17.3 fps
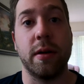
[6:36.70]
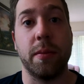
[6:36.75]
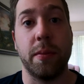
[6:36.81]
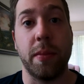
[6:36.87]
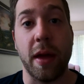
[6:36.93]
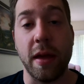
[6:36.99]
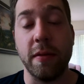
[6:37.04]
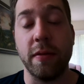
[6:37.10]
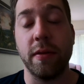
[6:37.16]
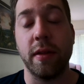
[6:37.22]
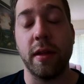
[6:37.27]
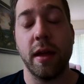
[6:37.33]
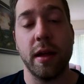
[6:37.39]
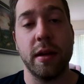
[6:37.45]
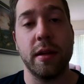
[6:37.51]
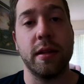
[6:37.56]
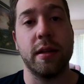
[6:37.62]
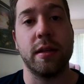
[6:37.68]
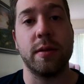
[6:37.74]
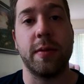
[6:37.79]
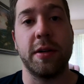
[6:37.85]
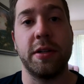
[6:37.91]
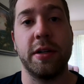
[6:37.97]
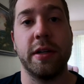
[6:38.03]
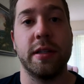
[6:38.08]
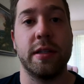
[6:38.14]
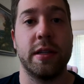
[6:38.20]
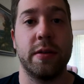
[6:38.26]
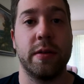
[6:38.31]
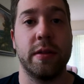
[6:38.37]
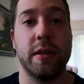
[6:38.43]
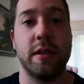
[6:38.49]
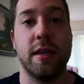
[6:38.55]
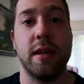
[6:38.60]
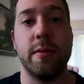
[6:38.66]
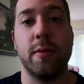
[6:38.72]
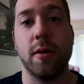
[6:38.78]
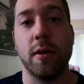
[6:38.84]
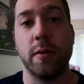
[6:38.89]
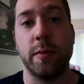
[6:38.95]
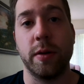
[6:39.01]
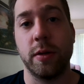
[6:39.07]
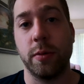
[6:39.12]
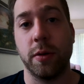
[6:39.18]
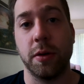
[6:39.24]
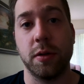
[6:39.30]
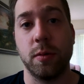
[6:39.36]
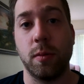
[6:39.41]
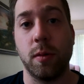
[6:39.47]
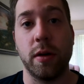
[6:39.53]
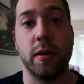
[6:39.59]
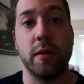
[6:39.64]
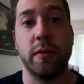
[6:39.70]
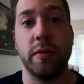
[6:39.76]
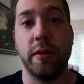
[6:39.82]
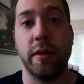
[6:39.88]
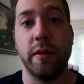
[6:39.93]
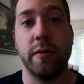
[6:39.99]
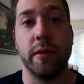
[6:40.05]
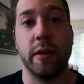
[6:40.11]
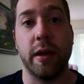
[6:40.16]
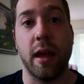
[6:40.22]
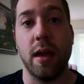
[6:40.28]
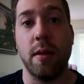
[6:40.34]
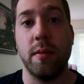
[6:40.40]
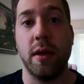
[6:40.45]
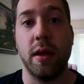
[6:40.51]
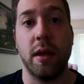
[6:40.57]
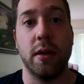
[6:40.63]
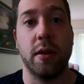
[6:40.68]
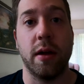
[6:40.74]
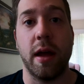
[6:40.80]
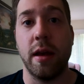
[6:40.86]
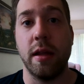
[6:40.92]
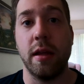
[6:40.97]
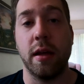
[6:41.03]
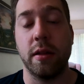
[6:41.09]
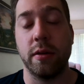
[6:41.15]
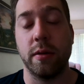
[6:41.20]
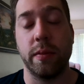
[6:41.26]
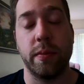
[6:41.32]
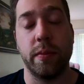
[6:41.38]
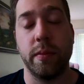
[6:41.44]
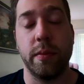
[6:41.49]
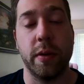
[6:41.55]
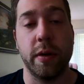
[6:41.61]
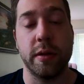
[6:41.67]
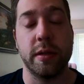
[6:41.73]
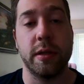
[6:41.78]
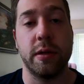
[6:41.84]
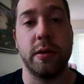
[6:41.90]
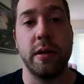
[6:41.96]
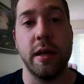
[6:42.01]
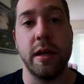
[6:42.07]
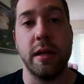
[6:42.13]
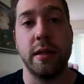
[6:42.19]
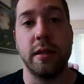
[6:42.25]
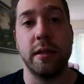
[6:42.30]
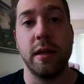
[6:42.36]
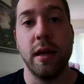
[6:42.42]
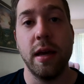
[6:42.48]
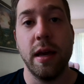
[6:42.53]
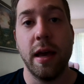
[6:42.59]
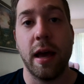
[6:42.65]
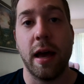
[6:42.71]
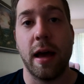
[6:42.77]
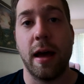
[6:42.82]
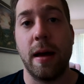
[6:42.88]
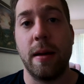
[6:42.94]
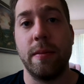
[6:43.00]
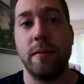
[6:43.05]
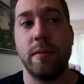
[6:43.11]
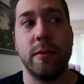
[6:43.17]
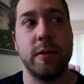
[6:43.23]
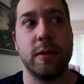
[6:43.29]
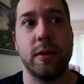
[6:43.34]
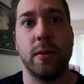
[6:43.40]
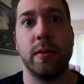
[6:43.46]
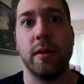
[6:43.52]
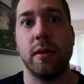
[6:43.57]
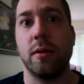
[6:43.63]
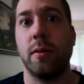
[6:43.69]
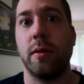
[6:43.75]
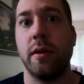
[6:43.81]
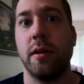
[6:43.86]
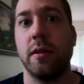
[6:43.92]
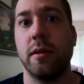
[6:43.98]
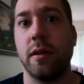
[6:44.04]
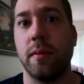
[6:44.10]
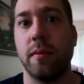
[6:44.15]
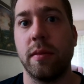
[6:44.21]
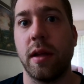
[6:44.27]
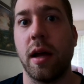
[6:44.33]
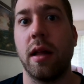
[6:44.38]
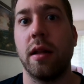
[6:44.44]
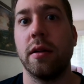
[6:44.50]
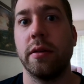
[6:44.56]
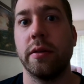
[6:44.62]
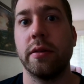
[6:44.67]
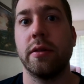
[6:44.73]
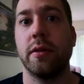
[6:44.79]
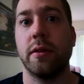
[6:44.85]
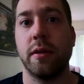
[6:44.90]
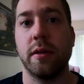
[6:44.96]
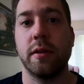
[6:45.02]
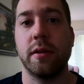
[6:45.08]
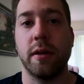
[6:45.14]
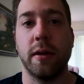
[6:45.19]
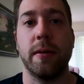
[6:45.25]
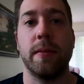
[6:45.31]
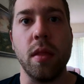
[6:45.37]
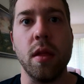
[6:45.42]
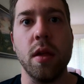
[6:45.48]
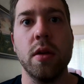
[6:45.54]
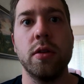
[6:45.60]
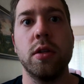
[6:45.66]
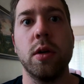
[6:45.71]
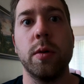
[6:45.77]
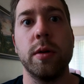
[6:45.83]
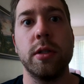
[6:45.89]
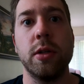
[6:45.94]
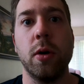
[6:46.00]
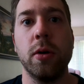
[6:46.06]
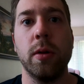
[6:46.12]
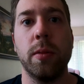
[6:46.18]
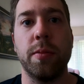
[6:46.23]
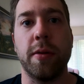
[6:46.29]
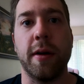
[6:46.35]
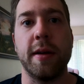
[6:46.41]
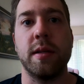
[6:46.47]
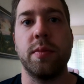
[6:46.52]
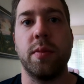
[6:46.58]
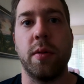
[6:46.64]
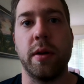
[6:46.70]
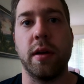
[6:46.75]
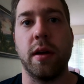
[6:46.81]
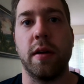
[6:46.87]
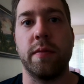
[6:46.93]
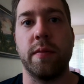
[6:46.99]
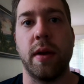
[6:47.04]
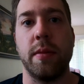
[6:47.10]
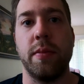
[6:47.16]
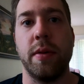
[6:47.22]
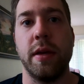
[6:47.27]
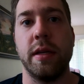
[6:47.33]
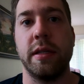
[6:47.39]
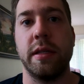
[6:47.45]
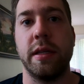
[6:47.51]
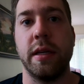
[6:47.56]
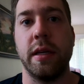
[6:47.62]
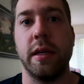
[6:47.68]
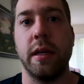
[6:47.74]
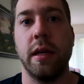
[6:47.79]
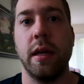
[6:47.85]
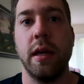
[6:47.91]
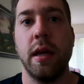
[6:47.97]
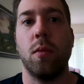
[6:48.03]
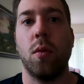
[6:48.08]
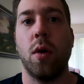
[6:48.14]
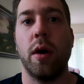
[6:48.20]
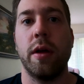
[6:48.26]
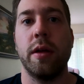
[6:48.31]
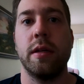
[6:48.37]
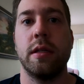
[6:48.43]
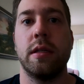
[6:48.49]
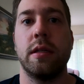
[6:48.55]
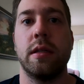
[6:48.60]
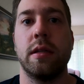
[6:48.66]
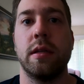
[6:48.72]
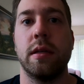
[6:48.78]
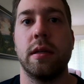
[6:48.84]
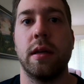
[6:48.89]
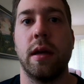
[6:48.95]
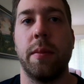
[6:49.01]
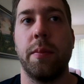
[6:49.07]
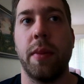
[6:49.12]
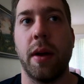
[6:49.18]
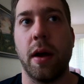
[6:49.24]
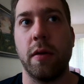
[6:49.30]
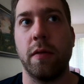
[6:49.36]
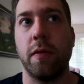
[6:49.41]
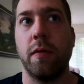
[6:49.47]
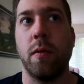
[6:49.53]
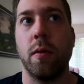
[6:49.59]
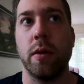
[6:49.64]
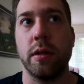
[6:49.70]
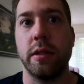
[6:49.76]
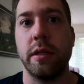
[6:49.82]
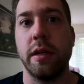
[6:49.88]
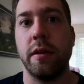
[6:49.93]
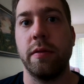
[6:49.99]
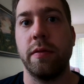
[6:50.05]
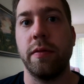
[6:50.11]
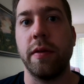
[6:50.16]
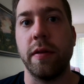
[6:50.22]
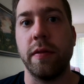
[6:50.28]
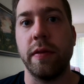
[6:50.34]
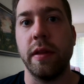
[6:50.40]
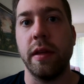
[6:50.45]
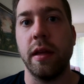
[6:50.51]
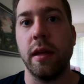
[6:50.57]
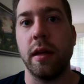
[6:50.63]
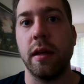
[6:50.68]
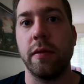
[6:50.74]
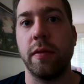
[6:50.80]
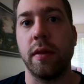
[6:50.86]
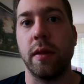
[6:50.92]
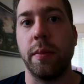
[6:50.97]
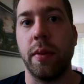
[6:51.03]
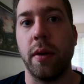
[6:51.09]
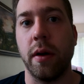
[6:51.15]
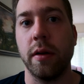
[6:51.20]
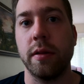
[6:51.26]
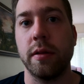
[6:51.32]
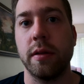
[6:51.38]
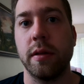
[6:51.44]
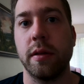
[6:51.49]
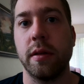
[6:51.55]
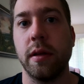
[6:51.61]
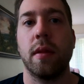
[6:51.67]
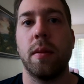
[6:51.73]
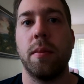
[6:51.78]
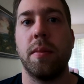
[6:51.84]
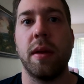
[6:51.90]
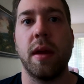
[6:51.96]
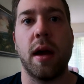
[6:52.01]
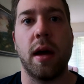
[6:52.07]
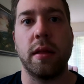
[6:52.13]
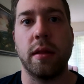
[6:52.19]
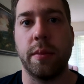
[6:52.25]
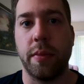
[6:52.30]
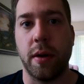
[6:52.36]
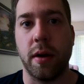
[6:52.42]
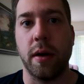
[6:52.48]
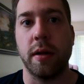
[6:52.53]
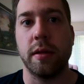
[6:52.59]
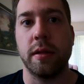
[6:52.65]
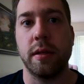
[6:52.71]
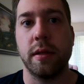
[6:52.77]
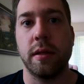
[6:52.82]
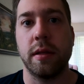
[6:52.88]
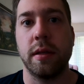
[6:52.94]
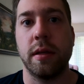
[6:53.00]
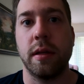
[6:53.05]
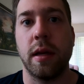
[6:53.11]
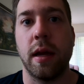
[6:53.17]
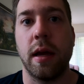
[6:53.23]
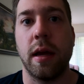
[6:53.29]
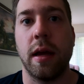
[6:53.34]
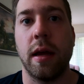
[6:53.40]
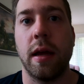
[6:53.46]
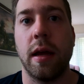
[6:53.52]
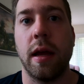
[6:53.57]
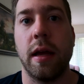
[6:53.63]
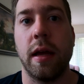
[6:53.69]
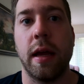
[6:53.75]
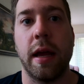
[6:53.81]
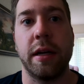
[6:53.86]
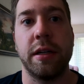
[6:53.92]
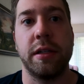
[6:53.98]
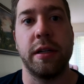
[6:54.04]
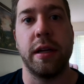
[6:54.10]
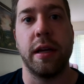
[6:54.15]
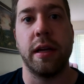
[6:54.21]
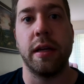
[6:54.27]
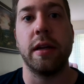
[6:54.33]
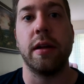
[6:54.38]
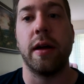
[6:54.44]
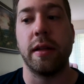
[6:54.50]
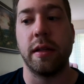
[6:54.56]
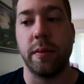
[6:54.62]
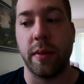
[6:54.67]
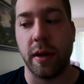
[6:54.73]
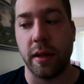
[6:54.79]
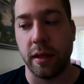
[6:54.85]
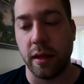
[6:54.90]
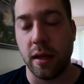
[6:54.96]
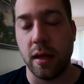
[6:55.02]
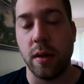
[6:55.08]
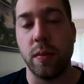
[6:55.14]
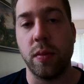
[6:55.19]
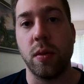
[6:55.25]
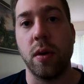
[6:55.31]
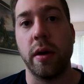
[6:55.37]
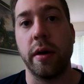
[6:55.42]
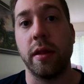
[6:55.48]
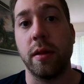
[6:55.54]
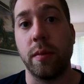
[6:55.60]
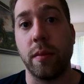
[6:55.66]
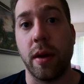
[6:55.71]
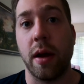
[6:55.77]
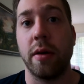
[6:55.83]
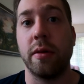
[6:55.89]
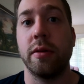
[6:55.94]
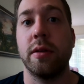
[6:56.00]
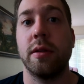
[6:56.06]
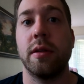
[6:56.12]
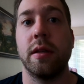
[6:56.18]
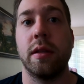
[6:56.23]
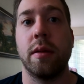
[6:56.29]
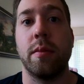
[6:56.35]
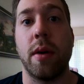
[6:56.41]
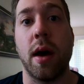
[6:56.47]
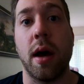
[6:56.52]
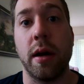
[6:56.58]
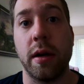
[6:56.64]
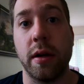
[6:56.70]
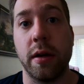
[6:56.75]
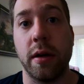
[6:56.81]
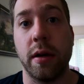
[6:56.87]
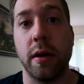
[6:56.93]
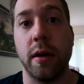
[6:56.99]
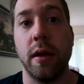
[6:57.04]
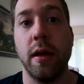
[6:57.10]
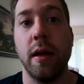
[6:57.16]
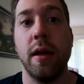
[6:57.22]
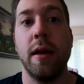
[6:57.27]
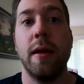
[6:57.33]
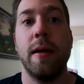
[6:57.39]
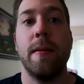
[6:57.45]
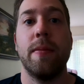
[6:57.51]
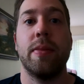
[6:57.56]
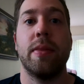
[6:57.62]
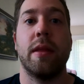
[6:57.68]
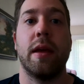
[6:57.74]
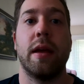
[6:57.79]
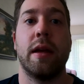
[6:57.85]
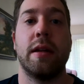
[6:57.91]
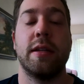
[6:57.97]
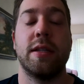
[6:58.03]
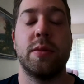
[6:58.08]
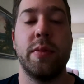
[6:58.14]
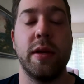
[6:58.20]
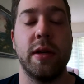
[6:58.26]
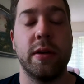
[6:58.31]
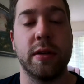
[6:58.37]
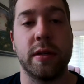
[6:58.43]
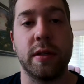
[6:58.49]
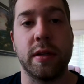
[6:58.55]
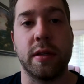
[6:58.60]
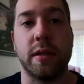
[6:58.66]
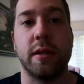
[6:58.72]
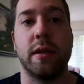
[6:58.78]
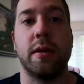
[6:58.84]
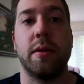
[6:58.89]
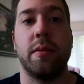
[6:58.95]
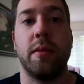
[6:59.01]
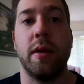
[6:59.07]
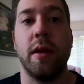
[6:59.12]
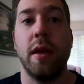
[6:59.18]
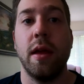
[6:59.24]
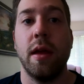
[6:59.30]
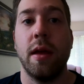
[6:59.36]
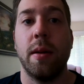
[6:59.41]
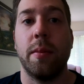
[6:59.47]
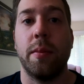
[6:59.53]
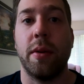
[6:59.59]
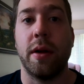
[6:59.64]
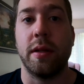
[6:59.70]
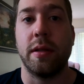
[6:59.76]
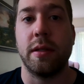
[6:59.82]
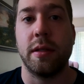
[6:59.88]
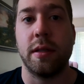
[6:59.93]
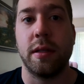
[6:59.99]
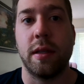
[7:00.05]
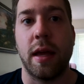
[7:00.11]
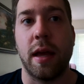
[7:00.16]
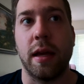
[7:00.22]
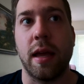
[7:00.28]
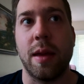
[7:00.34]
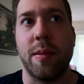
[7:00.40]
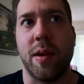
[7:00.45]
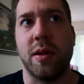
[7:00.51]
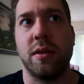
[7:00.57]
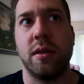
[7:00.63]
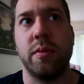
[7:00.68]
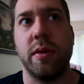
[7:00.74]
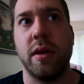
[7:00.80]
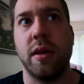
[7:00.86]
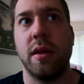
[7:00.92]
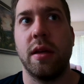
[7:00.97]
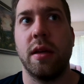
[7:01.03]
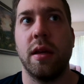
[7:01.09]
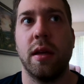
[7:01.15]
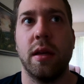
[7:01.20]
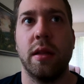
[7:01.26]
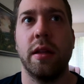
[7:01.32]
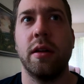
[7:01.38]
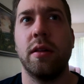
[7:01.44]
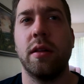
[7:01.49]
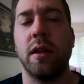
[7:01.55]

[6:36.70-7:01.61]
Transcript: pay for that, especially considering this keyboard, which works wonderfully for gaming or any other personal needs, was only $20-some. So a total price point of my PC was about $1450 for the parts. Beyond the parts, I actually had to buy the keyboard and the mouse and the monitor and a speaker system, but that came out to be a little